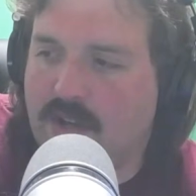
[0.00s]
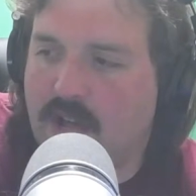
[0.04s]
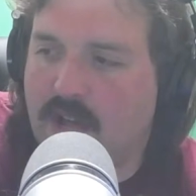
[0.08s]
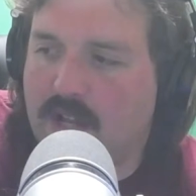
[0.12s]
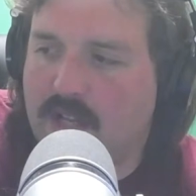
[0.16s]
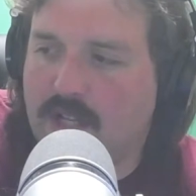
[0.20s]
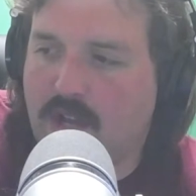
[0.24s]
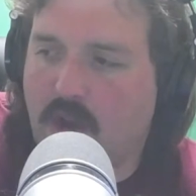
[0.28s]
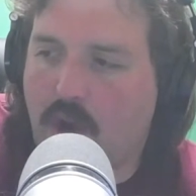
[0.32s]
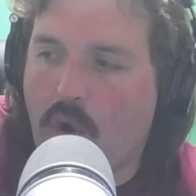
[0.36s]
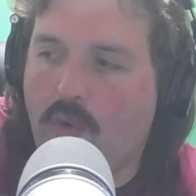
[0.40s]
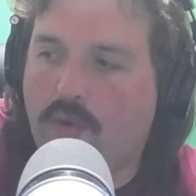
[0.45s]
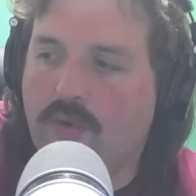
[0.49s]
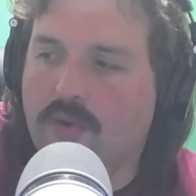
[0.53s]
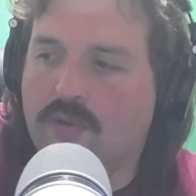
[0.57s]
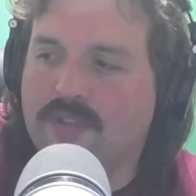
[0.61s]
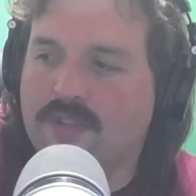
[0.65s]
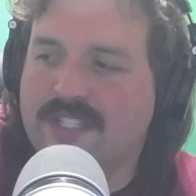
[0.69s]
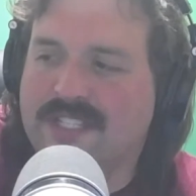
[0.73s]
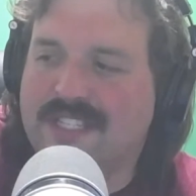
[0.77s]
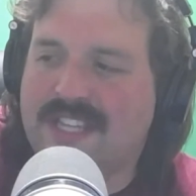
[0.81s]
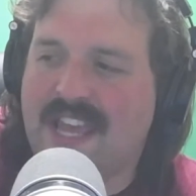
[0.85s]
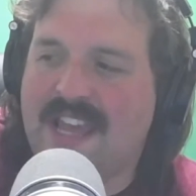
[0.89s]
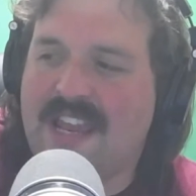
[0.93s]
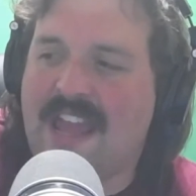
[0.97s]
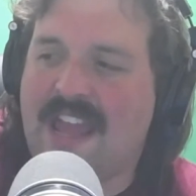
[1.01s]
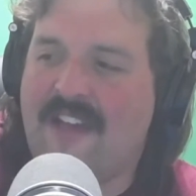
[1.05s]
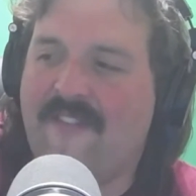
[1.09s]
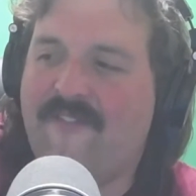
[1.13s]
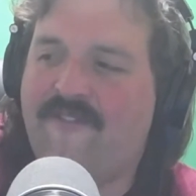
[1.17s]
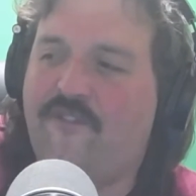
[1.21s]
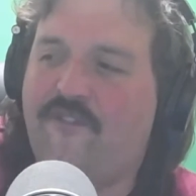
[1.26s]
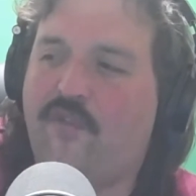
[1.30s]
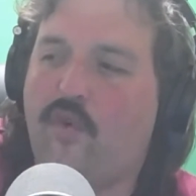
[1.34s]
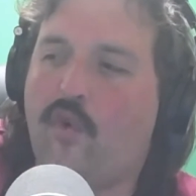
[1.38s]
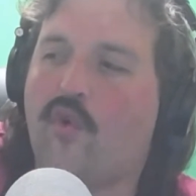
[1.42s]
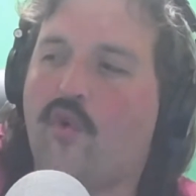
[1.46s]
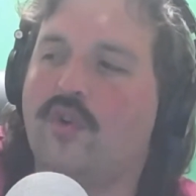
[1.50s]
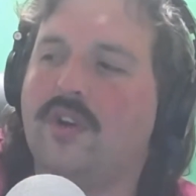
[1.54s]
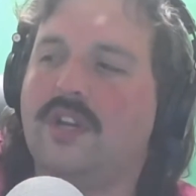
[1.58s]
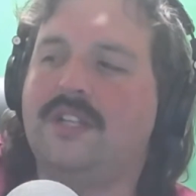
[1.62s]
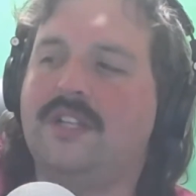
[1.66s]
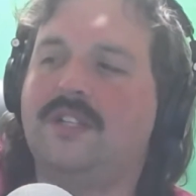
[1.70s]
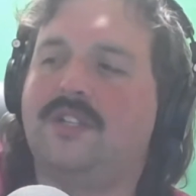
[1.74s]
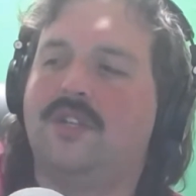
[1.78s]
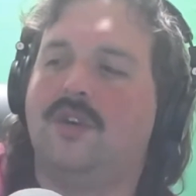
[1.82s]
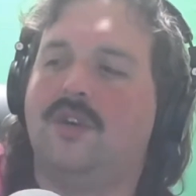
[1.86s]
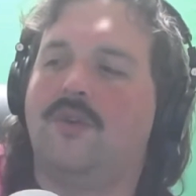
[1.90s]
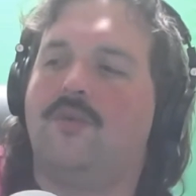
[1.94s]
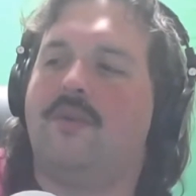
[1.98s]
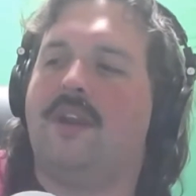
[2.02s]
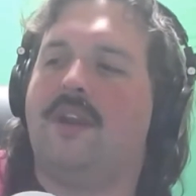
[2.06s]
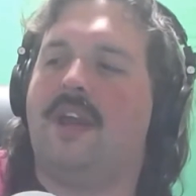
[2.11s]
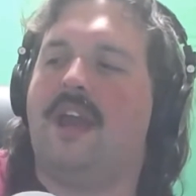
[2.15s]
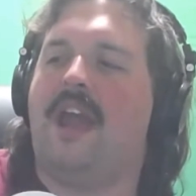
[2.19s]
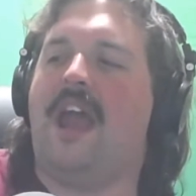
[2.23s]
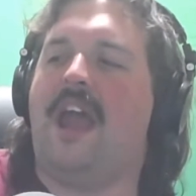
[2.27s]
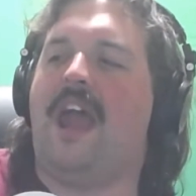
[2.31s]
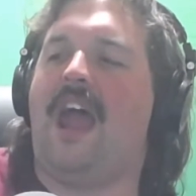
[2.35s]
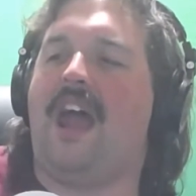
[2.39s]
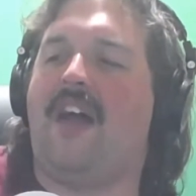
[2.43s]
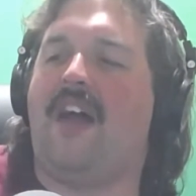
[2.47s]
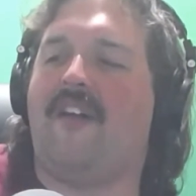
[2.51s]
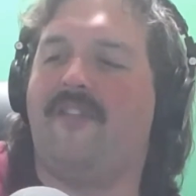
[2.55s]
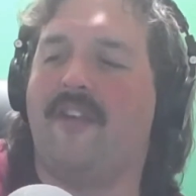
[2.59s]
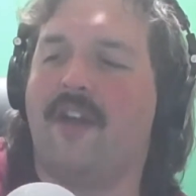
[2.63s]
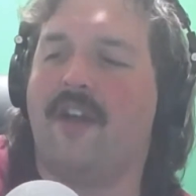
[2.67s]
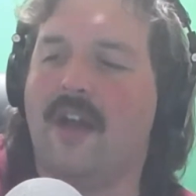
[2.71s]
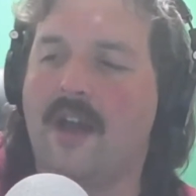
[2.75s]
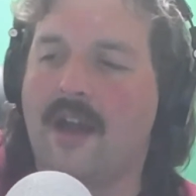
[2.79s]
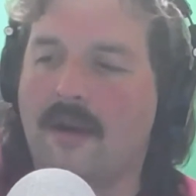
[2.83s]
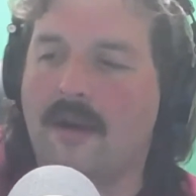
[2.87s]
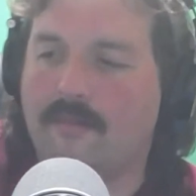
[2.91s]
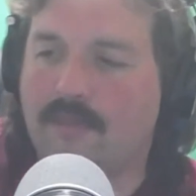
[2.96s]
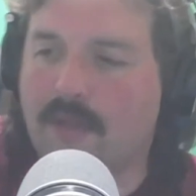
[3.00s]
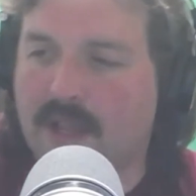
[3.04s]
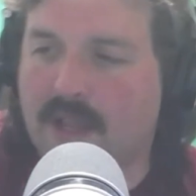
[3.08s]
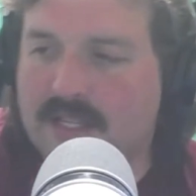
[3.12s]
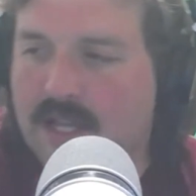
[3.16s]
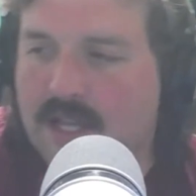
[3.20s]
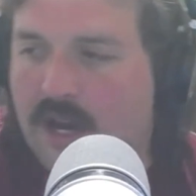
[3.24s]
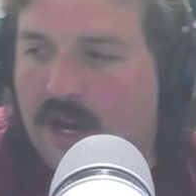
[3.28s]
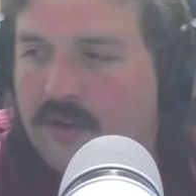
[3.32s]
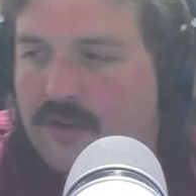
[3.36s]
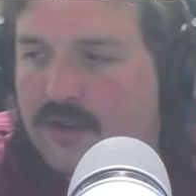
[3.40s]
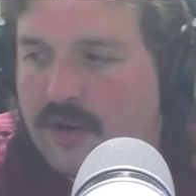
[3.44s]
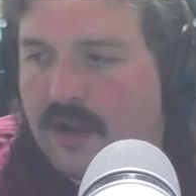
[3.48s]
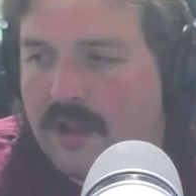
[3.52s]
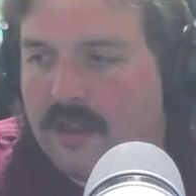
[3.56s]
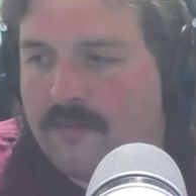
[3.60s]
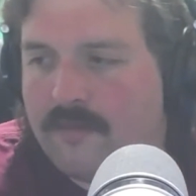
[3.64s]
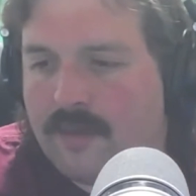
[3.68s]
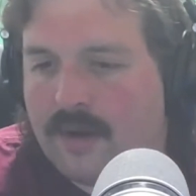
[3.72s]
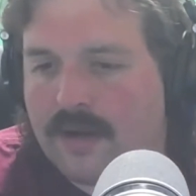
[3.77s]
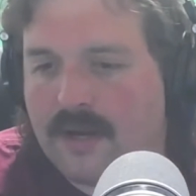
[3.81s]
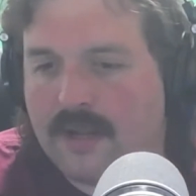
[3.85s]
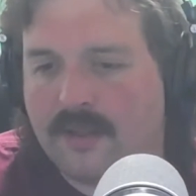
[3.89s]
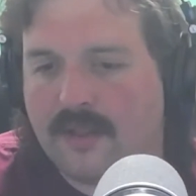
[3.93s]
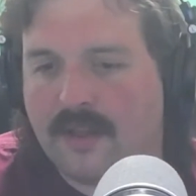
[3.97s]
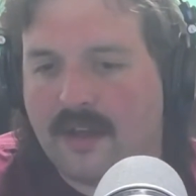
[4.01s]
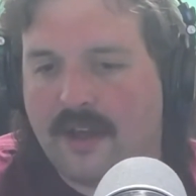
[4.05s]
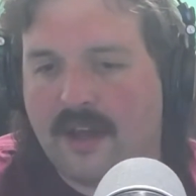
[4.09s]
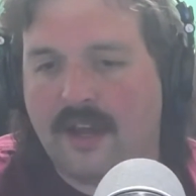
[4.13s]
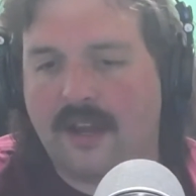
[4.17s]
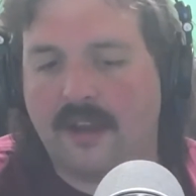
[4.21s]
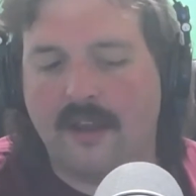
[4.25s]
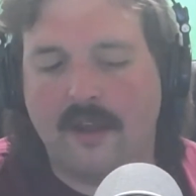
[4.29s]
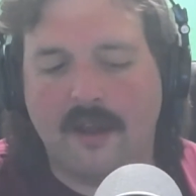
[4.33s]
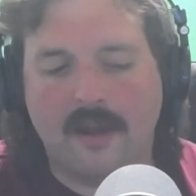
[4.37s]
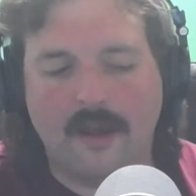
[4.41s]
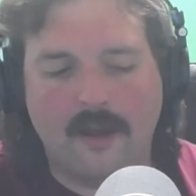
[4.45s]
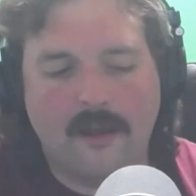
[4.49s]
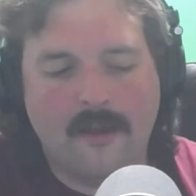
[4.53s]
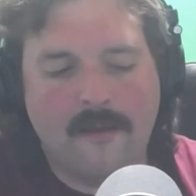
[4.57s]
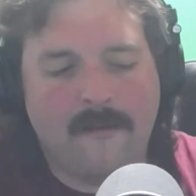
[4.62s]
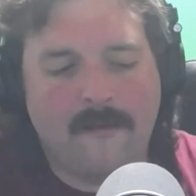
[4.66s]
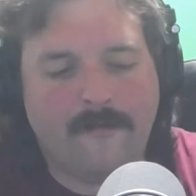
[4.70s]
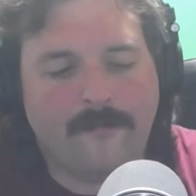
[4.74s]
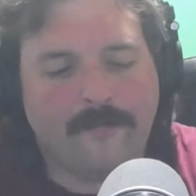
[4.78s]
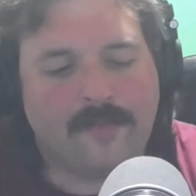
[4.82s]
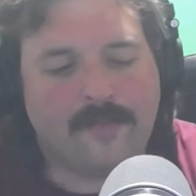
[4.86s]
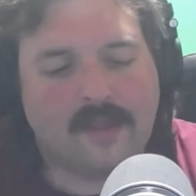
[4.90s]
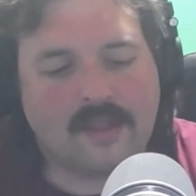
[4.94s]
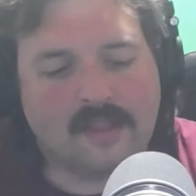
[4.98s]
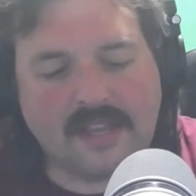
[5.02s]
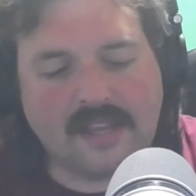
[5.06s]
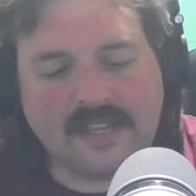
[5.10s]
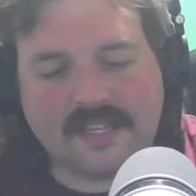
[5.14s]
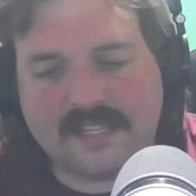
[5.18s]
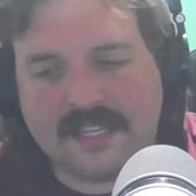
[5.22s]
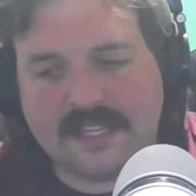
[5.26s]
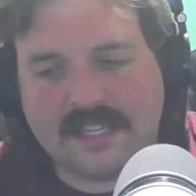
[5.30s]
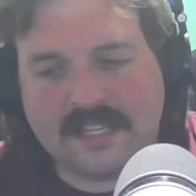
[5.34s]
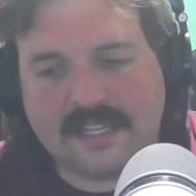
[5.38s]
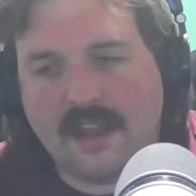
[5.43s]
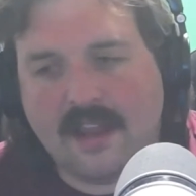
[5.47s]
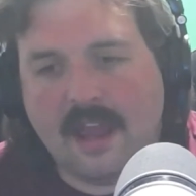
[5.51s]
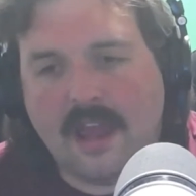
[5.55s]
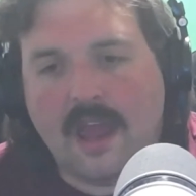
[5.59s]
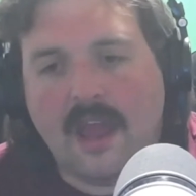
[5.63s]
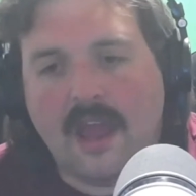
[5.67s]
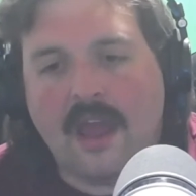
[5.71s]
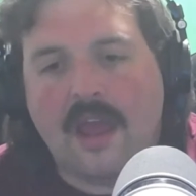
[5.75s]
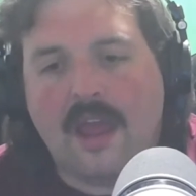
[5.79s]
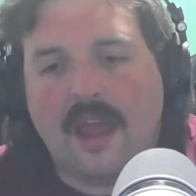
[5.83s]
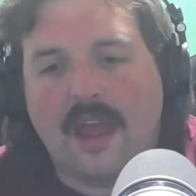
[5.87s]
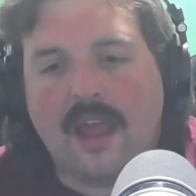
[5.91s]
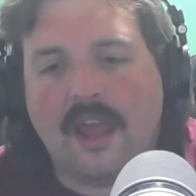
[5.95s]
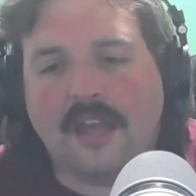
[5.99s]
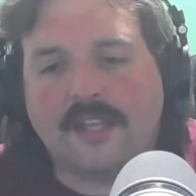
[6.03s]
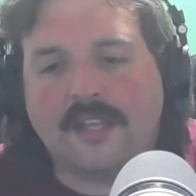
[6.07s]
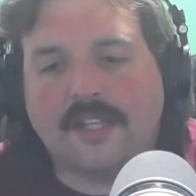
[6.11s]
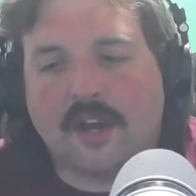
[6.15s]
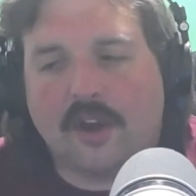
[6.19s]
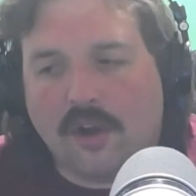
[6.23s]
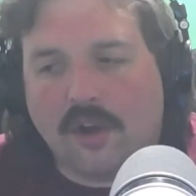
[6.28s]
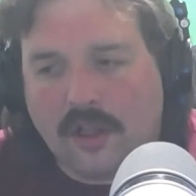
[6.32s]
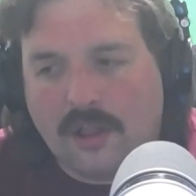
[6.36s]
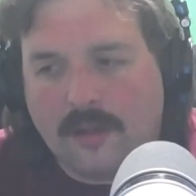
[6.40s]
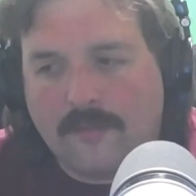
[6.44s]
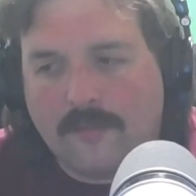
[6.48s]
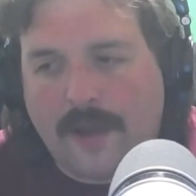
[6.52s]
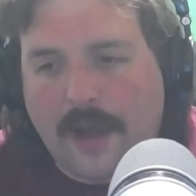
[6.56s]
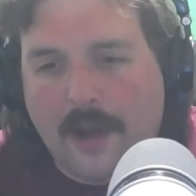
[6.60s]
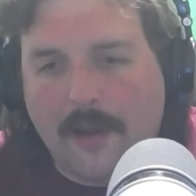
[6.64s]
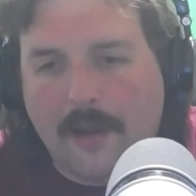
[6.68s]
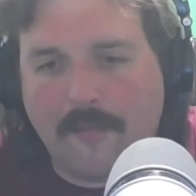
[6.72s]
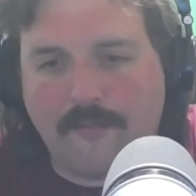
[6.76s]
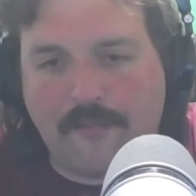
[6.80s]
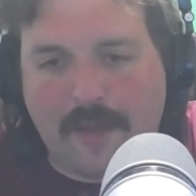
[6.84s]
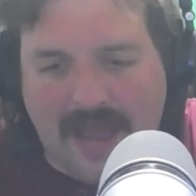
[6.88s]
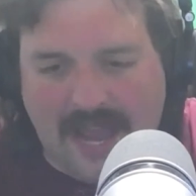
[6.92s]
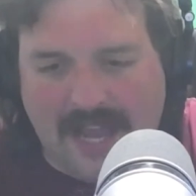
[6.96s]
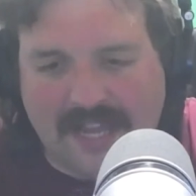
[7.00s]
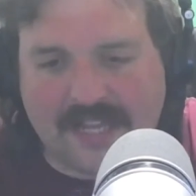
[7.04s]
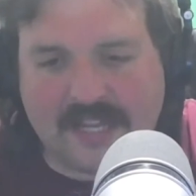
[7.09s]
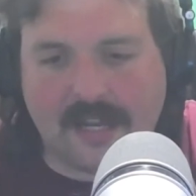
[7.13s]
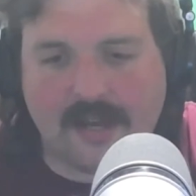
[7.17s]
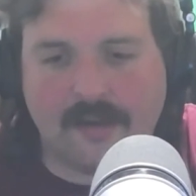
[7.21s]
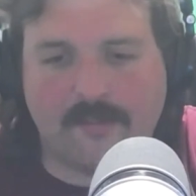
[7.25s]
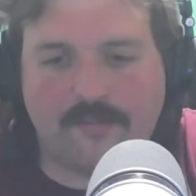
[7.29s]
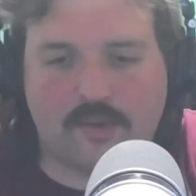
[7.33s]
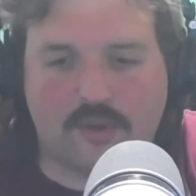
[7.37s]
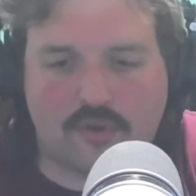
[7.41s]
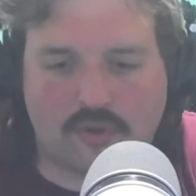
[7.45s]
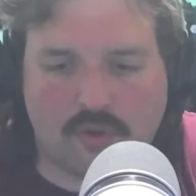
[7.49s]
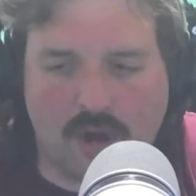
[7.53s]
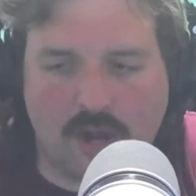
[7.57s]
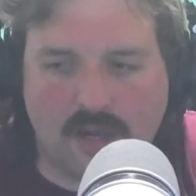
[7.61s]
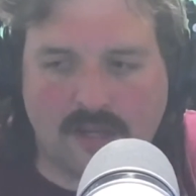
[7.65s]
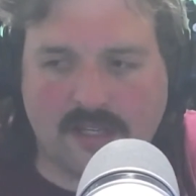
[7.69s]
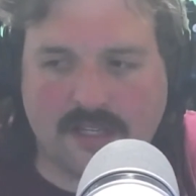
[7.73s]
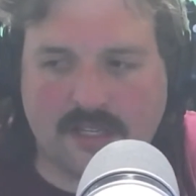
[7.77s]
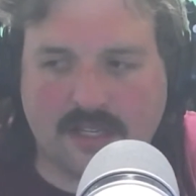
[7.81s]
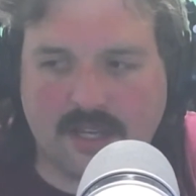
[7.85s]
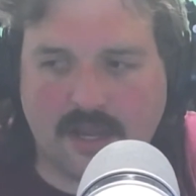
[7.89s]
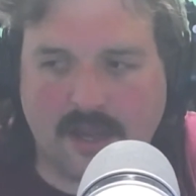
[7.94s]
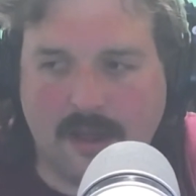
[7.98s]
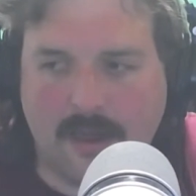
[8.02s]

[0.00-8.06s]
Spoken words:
A total set at 42.5, plus 100 on the money line. Listen, it's all about backup trust.